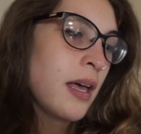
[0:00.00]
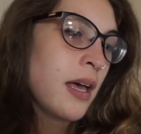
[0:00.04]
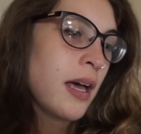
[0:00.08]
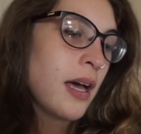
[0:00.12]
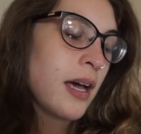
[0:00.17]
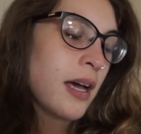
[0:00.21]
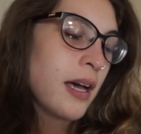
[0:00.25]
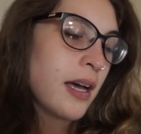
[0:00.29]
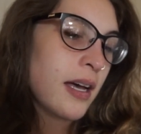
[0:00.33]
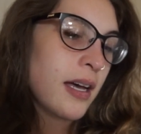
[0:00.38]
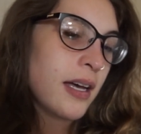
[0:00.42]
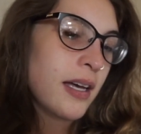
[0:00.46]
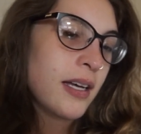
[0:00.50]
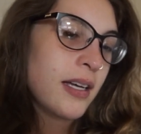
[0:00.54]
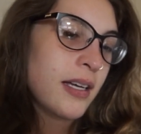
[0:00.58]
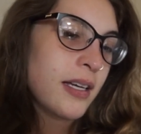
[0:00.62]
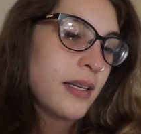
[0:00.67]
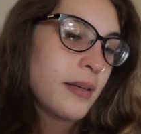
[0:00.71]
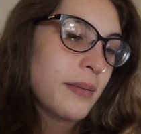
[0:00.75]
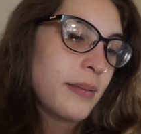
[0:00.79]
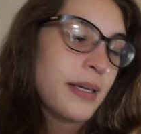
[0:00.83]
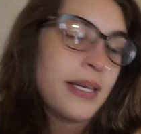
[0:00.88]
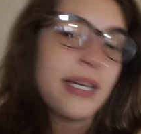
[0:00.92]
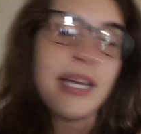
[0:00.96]

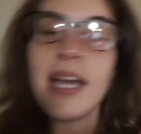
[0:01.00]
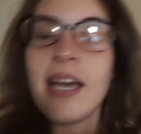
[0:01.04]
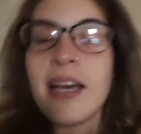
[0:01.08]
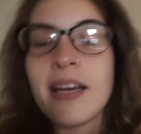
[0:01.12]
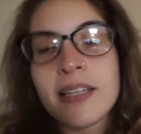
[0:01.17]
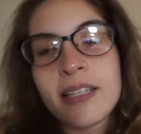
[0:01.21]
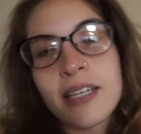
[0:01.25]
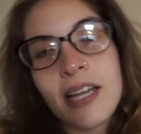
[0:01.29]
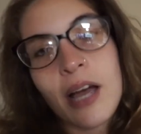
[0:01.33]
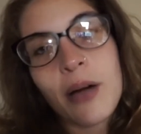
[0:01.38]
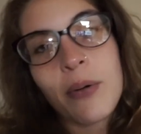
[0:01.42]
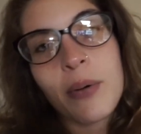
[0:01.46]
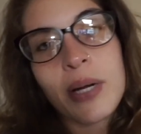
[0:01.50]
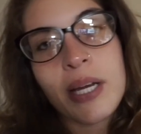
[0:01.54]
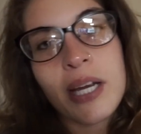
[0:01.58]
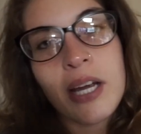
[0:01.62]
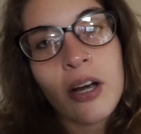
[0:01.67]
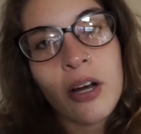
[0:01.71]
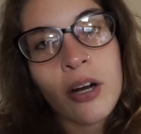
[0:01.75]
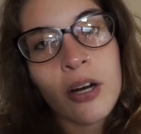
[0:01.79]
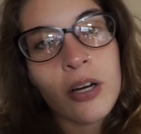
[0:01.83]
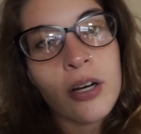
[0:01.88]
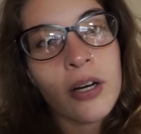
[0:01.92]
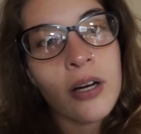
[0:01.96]
But yeah, now we
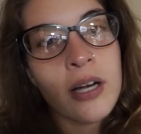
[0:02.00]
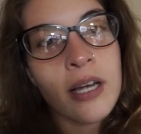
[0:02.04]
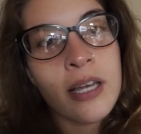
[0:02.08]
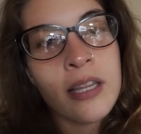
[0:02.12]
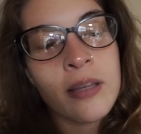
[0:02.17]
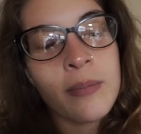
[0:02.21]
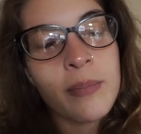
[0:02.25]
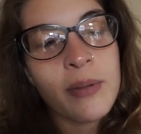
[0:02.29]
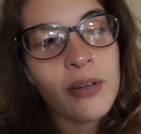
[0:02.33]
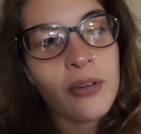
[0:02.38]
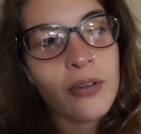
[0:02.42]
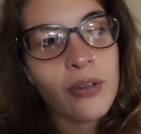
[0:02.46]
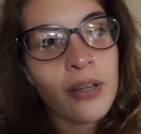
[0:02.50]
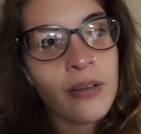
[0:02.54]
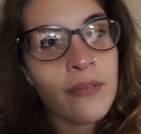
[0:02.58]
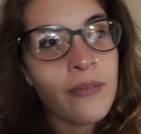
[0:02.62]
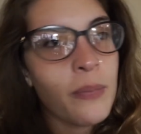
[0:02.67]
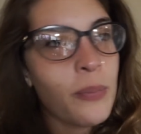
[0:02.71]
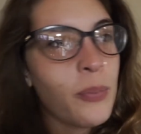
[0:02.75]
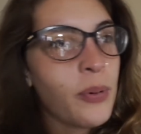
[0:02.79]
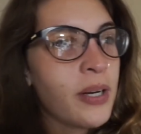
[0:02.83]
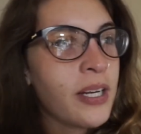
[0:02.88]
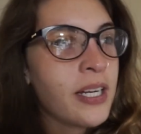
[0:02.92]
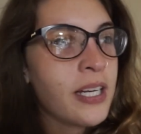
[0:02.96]
are in the middle of a
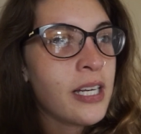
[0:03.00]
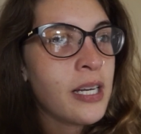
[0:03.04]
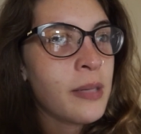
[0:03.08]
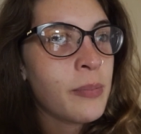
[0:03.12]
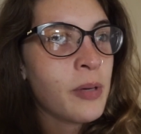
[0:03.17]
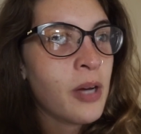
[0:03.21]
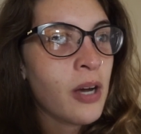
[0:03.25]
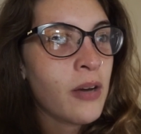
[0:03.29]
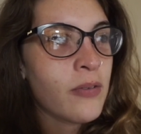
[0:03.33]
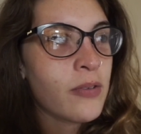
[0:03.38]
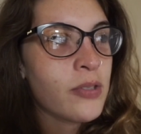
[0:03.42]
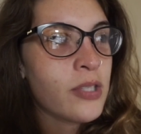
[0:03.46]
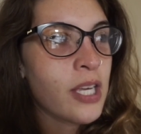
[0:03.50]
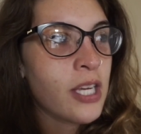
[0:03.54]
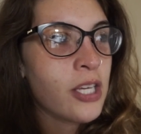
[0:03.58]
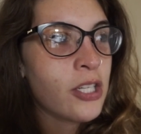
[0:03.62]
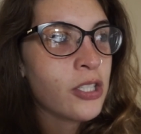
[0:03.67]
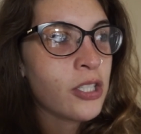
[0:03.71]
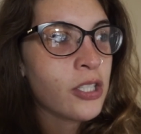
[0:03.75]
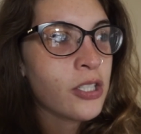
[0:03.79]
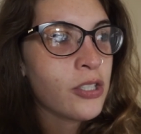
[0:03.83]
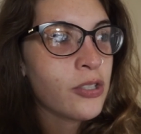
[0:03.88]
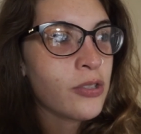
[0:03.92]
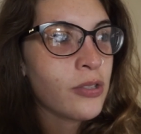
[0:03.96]
pretty deep
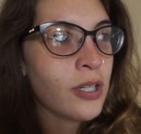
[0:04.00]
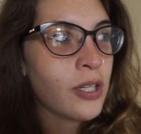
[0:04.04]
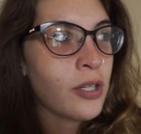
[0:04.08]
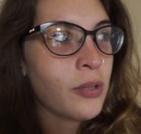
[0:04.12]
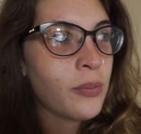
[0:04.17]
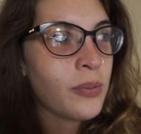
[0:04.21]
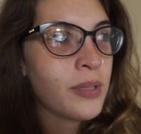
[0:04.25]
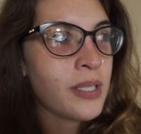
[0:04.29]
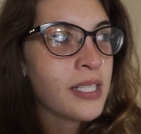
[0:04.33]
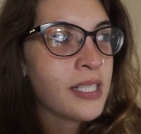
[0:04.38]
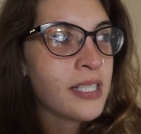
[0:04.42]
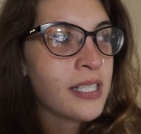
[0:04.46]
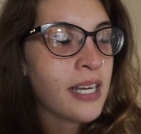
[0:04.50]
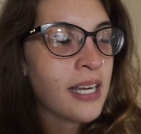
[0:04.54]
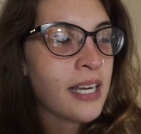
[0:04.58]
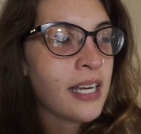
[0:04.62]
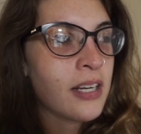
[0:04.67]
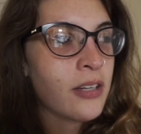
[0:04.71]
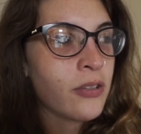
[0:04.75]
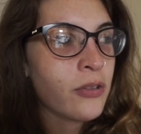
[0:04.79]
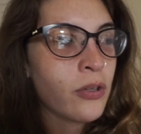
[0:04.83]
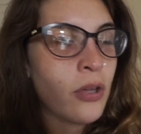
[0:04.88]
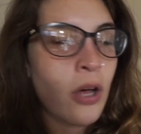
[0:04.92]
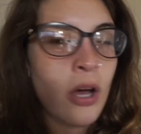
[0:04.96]
conversation, so I don't want to stay
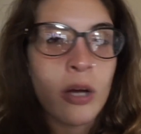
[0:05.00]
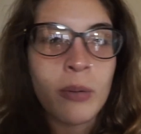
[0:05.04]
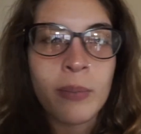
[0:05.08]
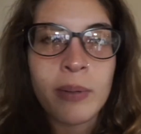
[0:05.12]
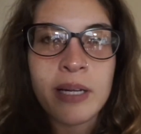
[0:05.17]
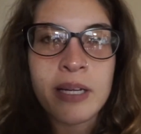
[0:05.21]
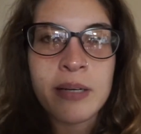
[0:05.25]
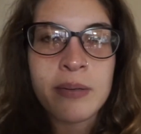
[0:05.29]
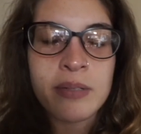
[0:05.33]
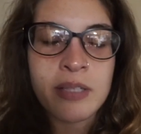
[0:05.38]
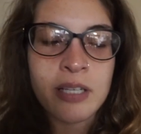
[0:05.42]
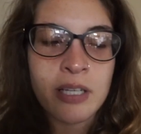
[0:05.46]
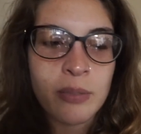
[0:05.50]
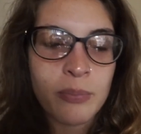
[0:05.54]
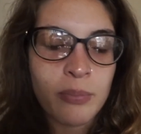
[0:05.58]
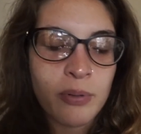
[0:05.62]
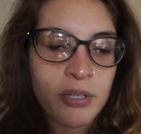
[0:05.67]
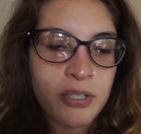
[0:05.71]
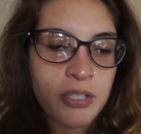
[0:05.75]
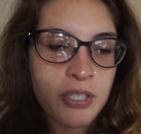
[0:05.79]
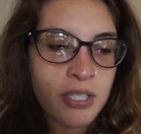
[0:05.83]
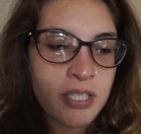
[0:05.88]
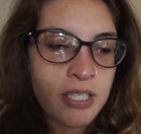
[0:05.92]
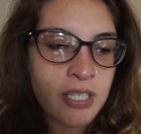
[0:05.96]
here long, but he was going to
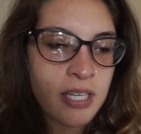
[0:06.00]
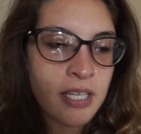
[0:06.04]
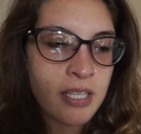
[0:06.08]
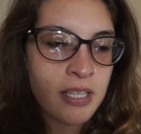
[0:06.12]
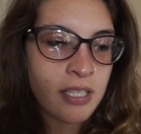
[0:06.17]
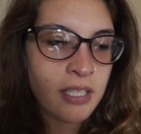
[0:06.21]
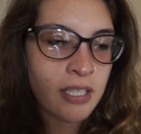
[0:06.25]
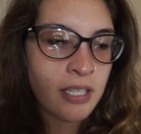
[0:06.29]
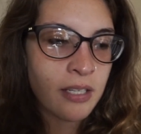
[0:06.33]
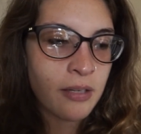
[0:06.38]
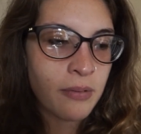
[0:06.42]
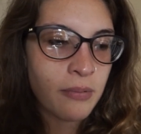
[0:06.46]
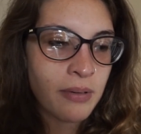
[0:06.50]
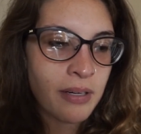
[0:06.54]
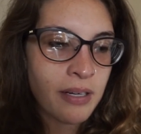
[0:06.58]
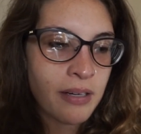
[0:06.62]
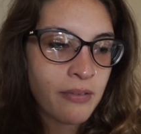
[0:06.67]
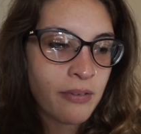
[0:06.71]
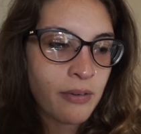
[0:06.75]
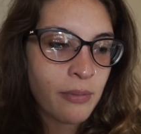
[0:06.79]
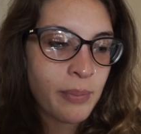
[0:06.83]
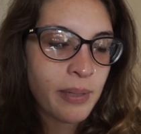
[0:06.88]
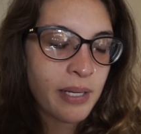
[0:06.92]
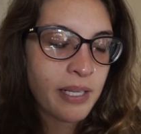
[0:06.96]
brush his teeth and get ready
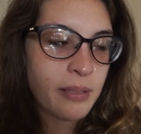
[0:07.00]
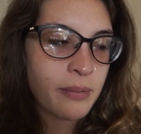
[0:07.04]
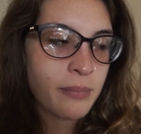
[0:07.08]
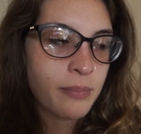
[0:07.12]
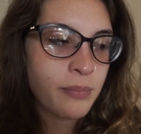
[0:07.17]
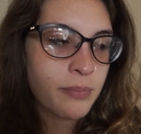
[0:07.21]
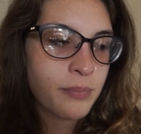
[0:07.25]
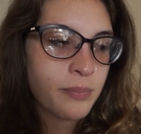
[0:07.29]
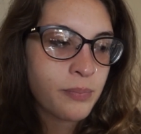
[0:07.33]
for bed.